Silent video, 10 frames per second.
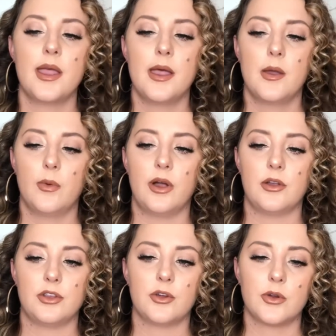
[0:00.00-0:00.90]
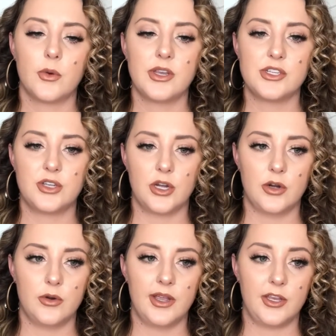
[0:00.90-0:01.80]
Well, you're going to
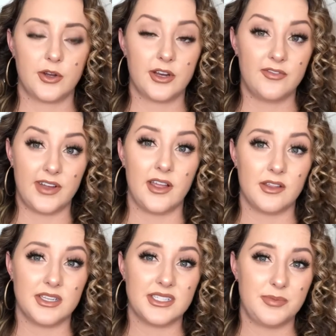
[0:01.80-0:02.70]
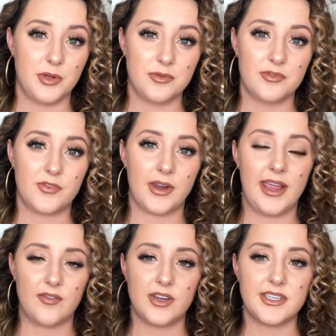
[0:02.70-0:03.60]
go and you're going to file a dispute for
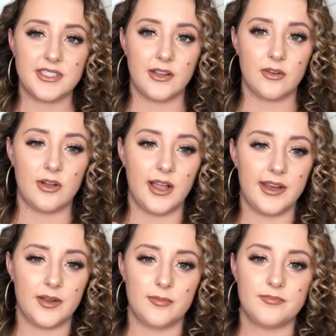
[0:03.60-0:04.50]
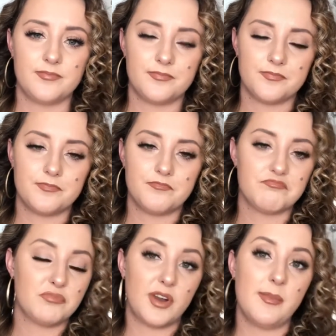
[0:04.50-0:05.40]
every single item,
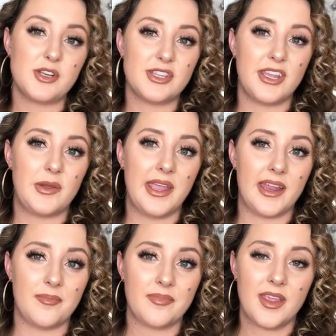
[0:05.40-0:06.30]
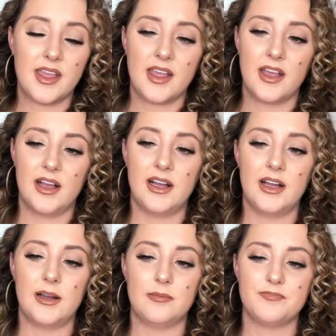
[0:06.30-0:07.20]
pretty much, that you can. I